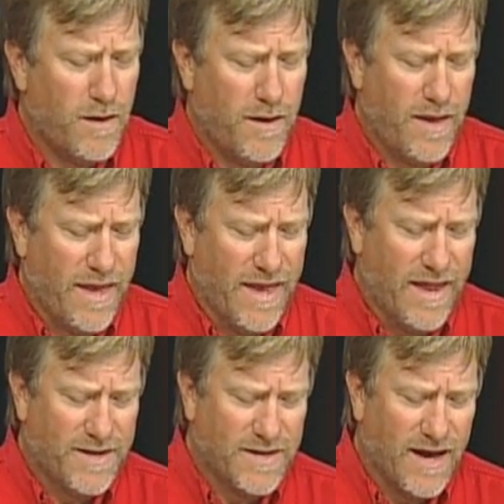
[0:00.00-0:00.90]

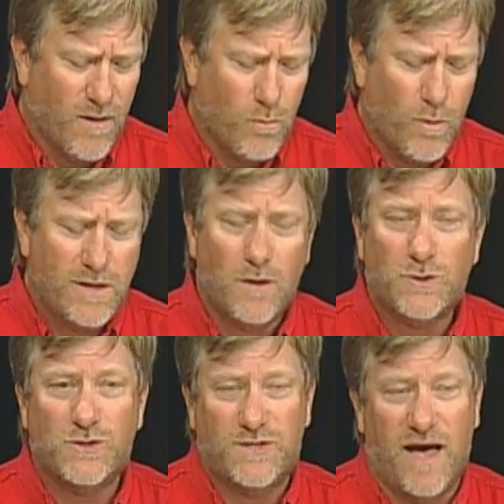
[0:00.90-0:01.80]
Windows
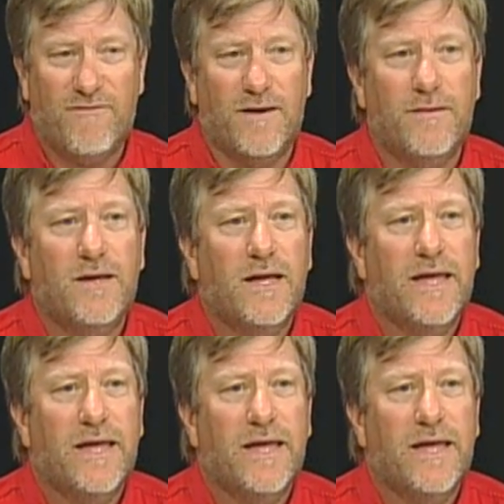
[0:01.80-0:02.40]
7